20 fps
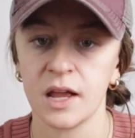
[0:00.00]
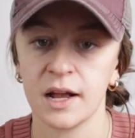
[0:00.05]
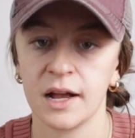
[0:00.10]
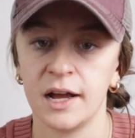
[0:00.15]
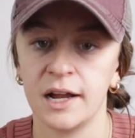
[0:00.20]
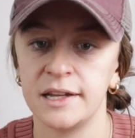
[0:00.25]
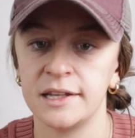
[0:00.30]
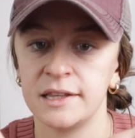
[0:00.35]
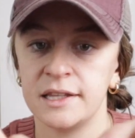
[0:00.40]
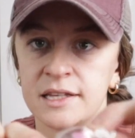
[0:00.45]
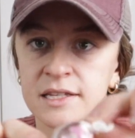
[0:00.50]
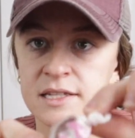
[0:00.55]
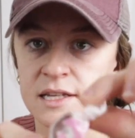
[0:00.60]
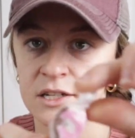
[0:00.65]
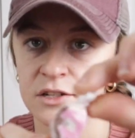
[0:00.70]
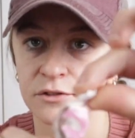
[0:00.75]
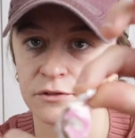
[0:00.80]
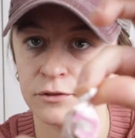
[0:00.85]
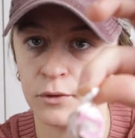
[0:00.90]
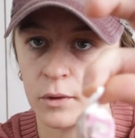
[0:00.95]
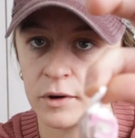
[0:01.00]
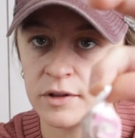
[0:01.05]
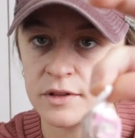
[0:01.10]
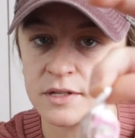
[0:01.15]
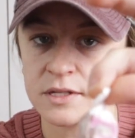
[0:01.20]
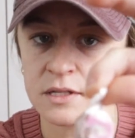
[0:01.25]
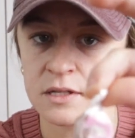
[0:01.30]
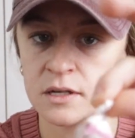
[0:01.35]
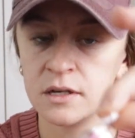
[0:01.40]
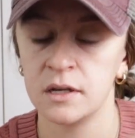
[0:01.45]
cutting these into
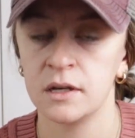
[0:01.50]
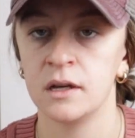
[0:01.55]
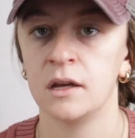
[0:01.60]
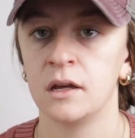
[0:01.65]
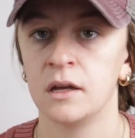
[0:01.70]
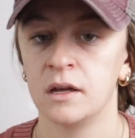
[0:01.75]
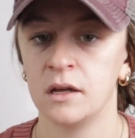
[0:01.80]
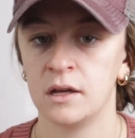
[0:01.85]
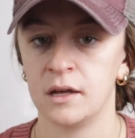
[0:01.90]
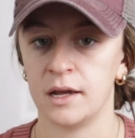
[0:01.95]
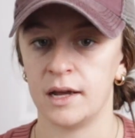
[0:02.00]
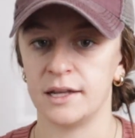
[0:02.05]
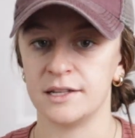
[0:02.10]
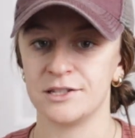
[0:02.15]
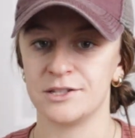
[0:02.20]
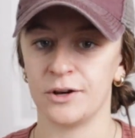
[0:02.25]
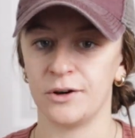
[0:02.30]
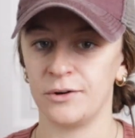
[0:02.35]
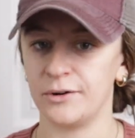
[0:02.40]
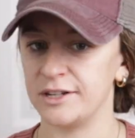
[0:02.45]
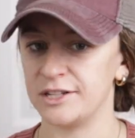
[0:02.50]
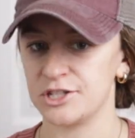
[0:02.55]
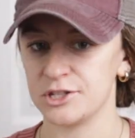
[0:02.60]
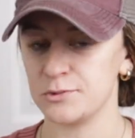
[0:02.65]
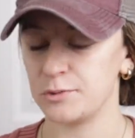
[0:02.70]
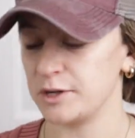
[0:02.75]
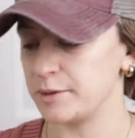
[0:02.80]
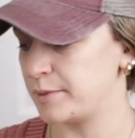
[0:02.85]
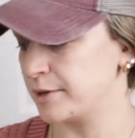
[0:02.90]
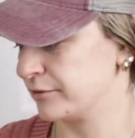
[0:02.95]
fourths. And so it
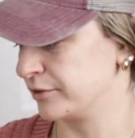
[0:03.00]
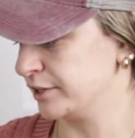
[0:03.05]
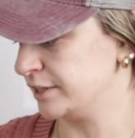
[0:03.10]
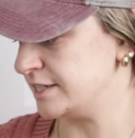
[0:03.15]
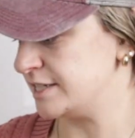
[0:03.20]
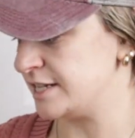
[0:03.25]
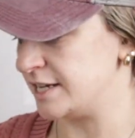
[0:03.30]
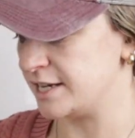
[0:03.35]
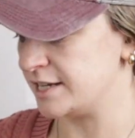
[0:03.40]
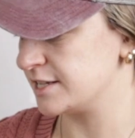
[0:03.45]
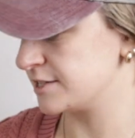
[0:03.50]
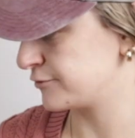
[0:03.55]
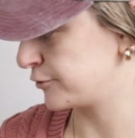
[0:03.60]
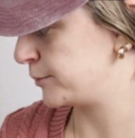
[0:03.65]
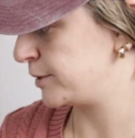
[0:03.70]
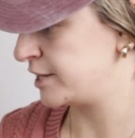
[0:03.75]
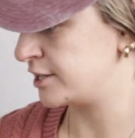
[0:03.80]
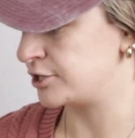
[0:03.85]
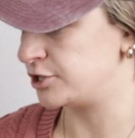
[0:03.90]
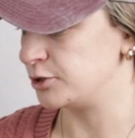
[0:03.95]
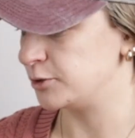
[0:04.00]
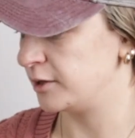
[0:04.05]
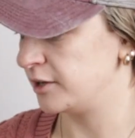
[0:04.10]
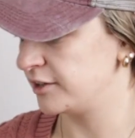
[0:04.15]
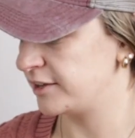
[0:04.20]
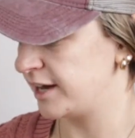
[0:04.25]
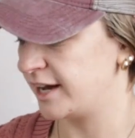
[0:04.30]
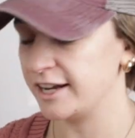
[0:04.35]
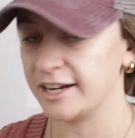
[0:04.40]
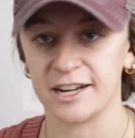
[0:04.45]
just would have been really tedious for me to do all
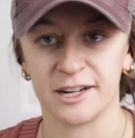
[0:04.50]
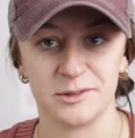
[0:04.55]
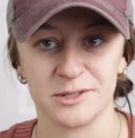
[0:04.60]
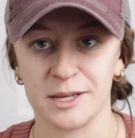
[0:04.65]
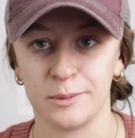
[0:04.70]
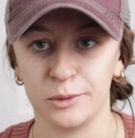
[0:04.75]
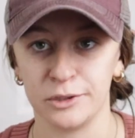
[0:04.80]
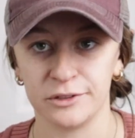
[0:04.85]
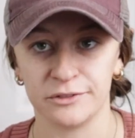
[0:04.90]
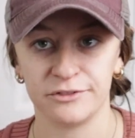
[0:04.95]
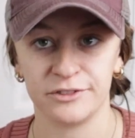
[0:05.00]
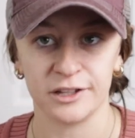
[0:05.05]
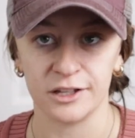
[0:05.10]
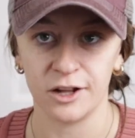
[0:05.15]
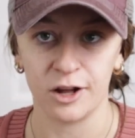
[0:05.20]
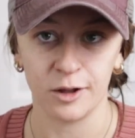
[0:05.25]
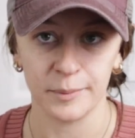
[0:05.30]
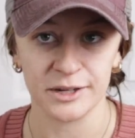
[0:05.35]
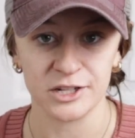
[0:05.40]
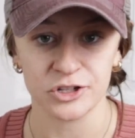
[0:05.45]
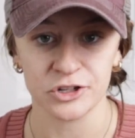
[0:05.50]
that, and I was able to fill all my